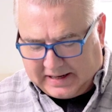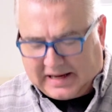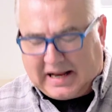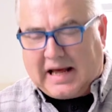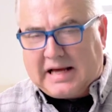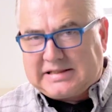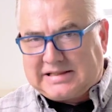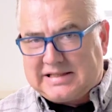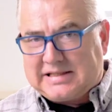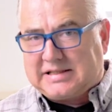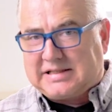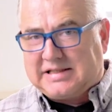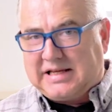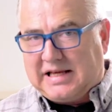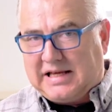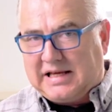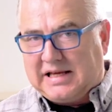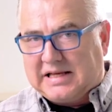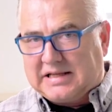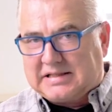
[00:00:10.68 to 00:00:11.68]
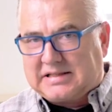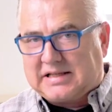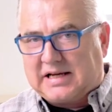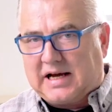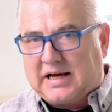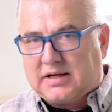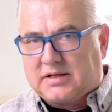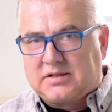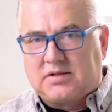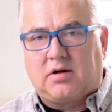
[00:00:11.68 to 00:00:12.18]
an SSD
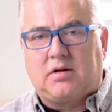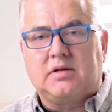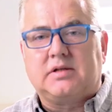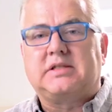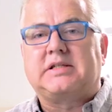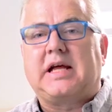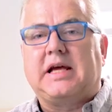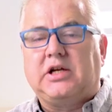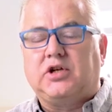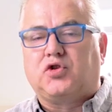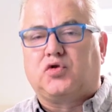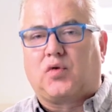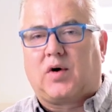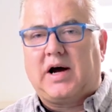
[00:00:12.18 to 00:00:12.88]
inside, a solid state